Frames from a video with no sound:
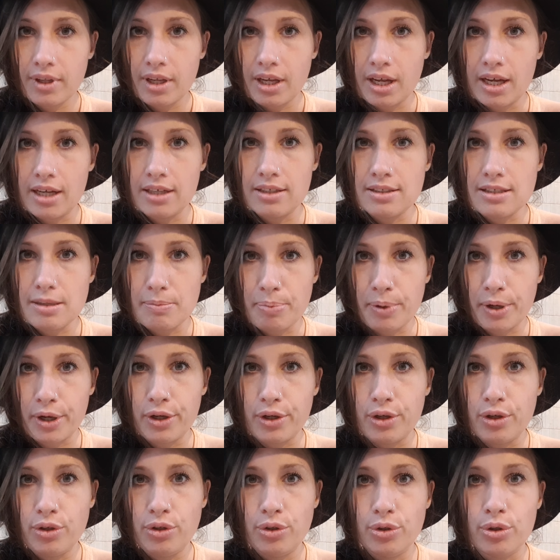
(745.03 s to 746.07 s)
It's
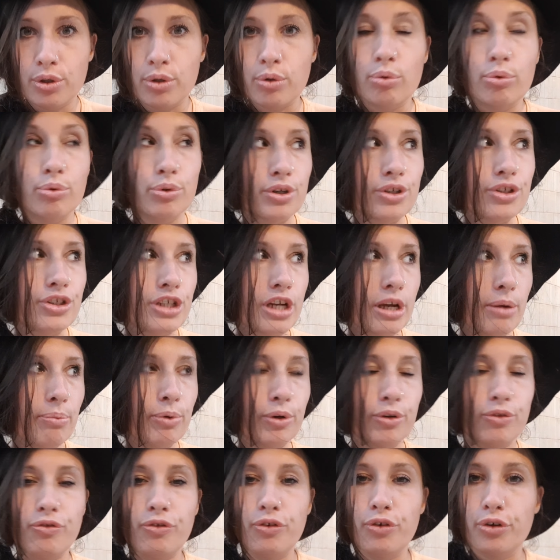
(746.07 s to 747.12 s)
about your ownership
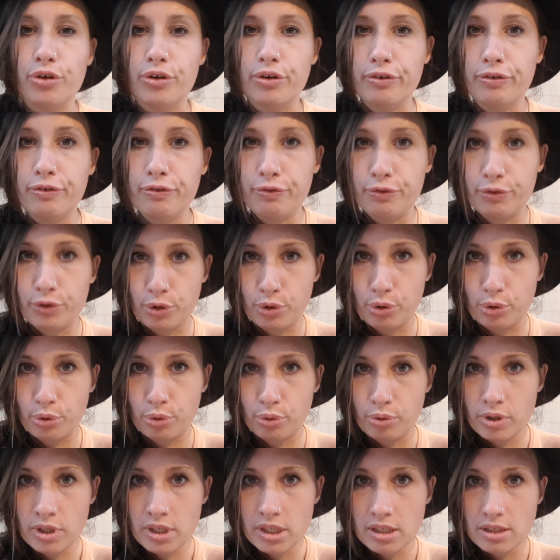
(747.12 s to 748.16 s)
of your
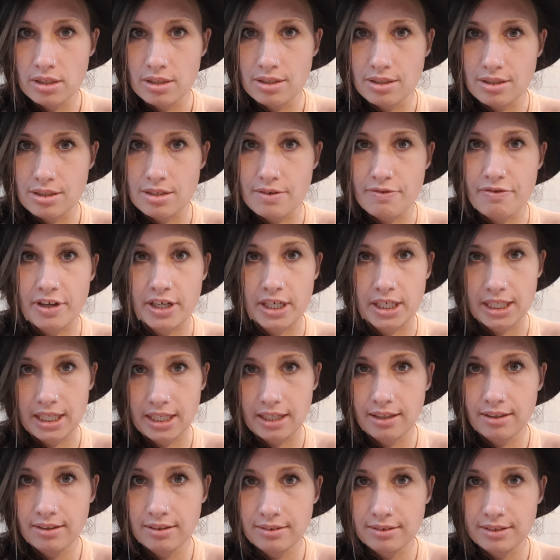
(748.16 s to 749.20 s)
full
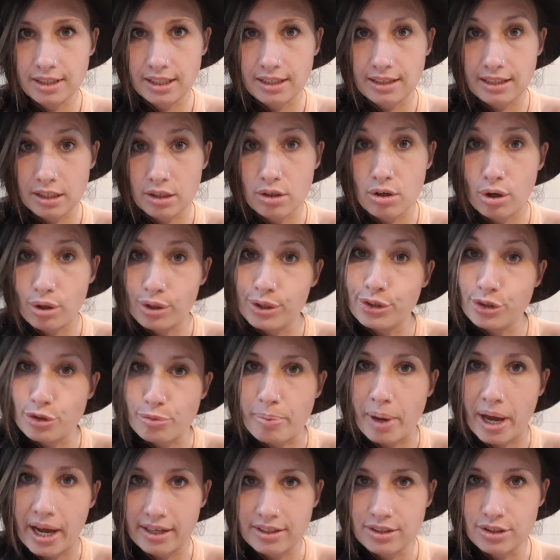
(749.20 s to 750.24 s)
divinity. Like, they're calling you
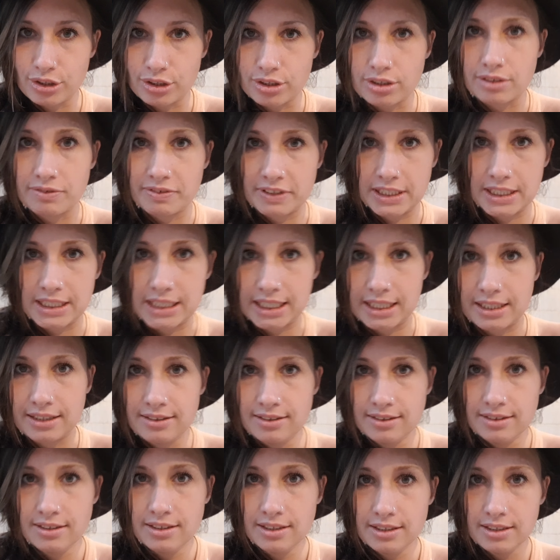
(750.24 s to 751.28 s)
back to your divinity
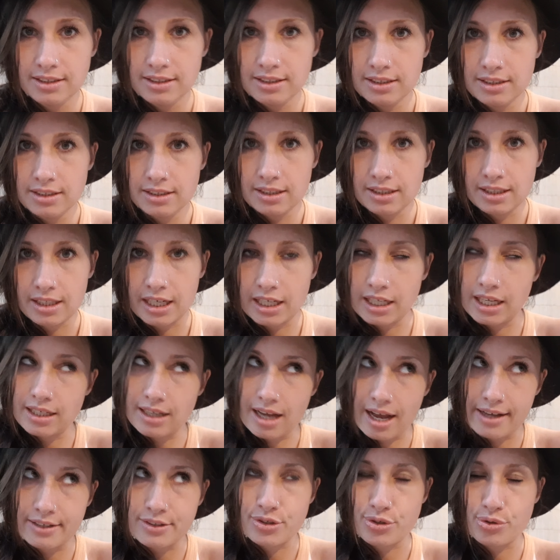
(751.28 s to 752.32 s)

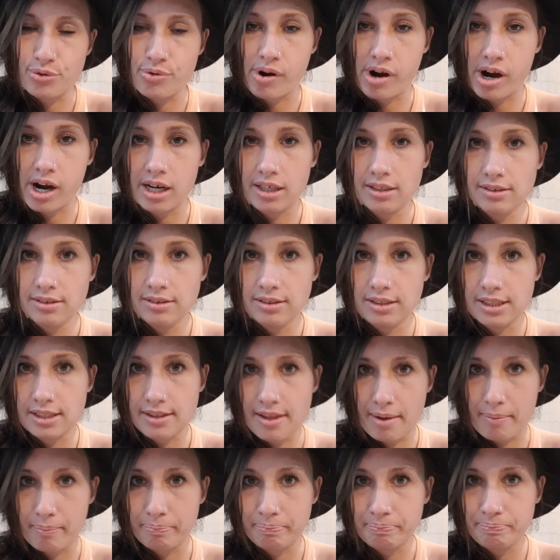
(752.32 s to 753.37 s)
as you are to
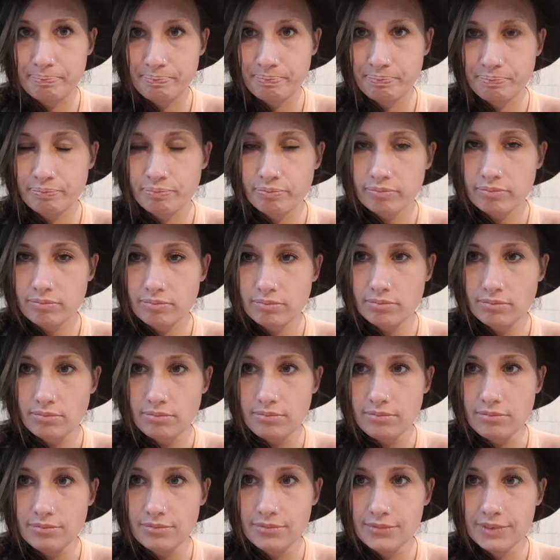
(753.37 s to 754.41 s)
them.
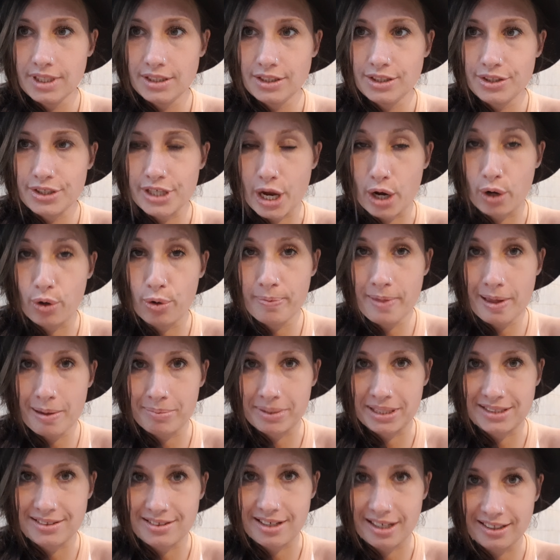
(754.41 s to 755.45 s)
So yeah, I hope that
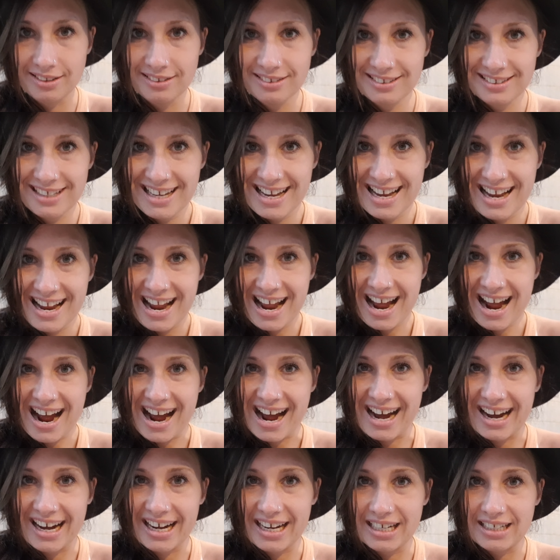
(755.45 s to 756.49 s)
made sense,
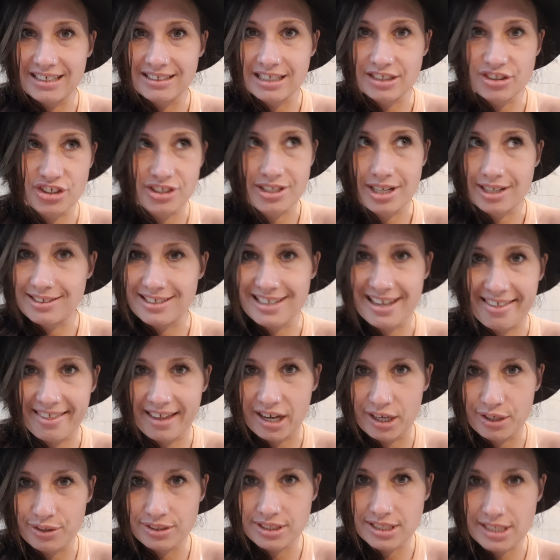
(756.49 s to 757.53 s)
and I just had to get
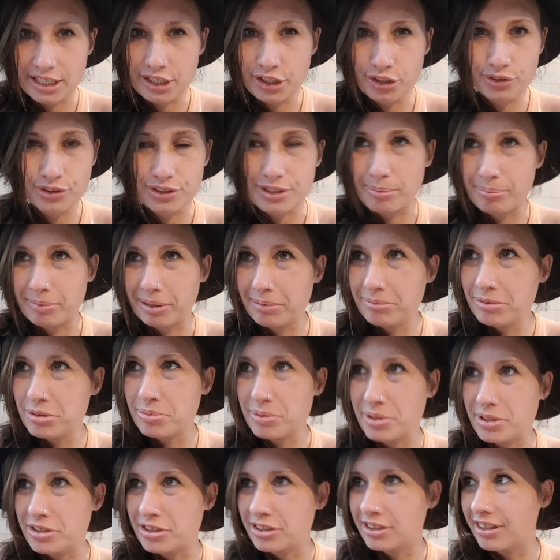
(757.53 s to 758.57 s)
that out tonight. You know, sometimes
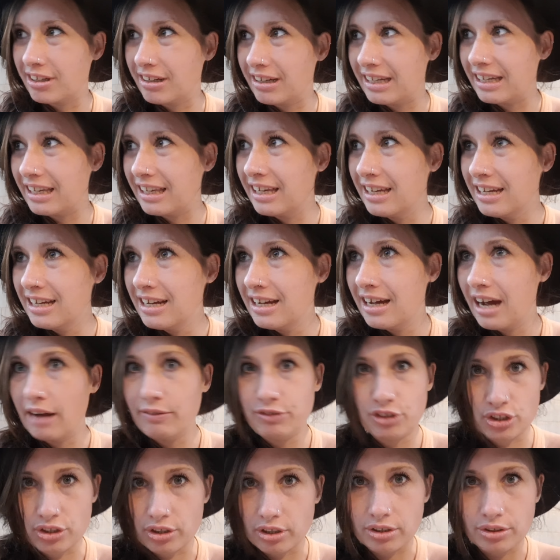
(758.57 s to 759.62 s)
when you're like, I've
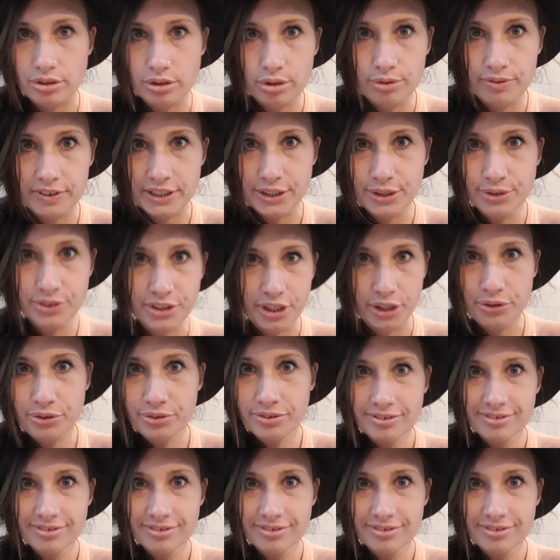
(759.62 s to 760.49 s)
just got to do a video now.